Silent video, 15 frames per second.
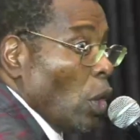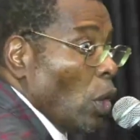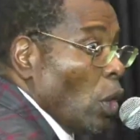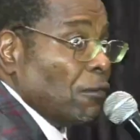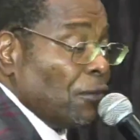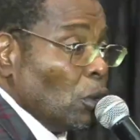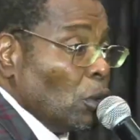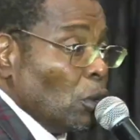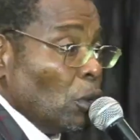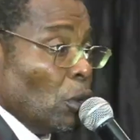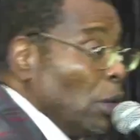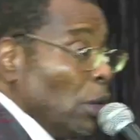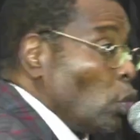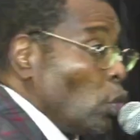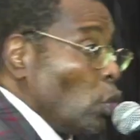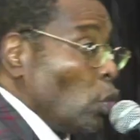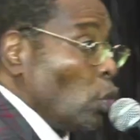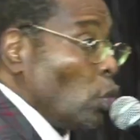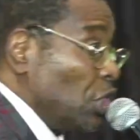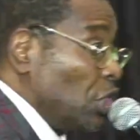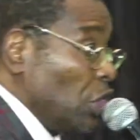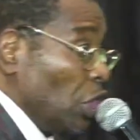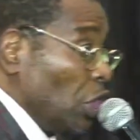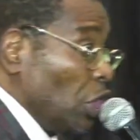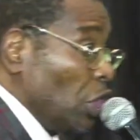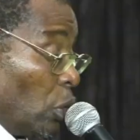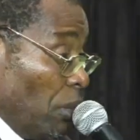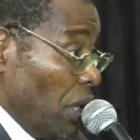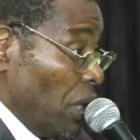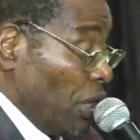of you members who are listening to
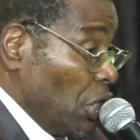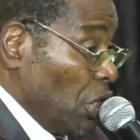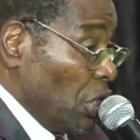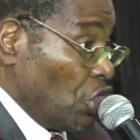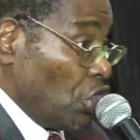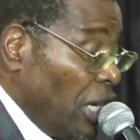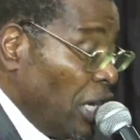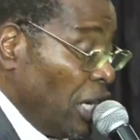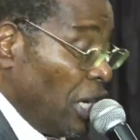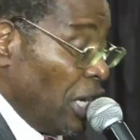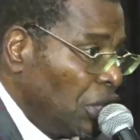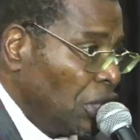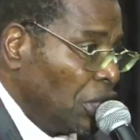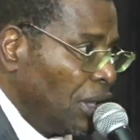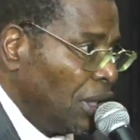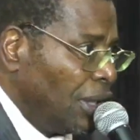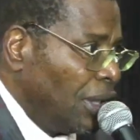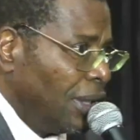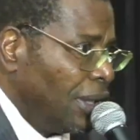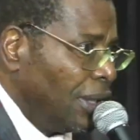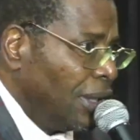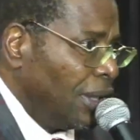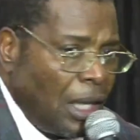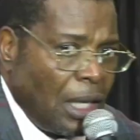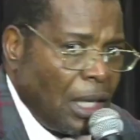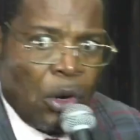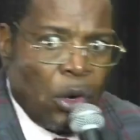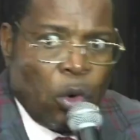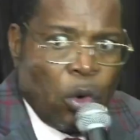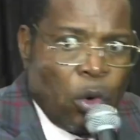me in this church
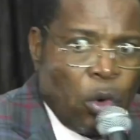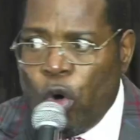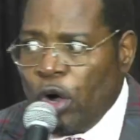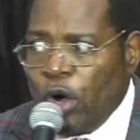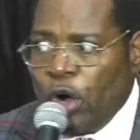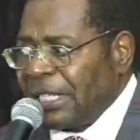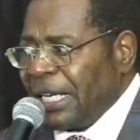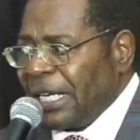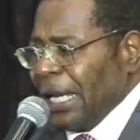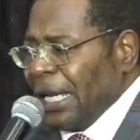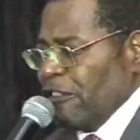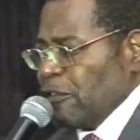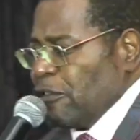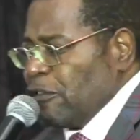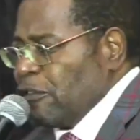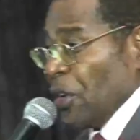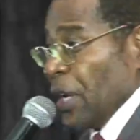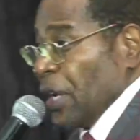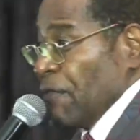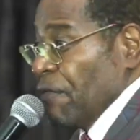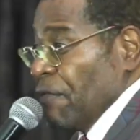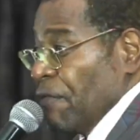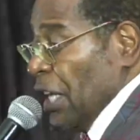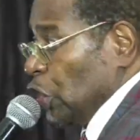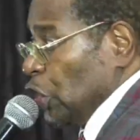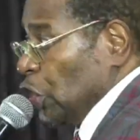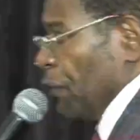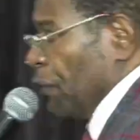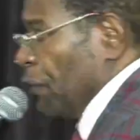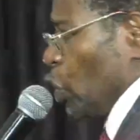walked and lived by the revelation
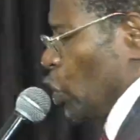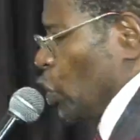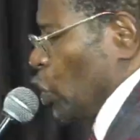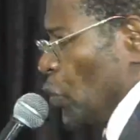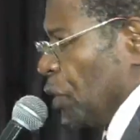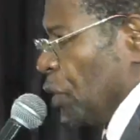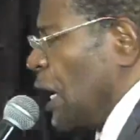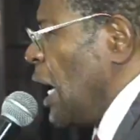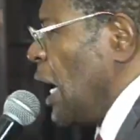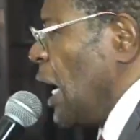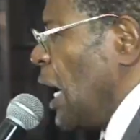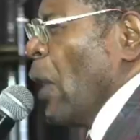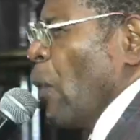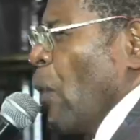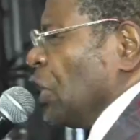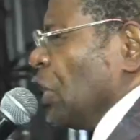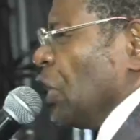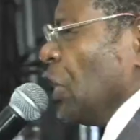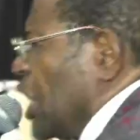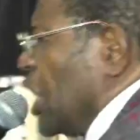of this truth, our church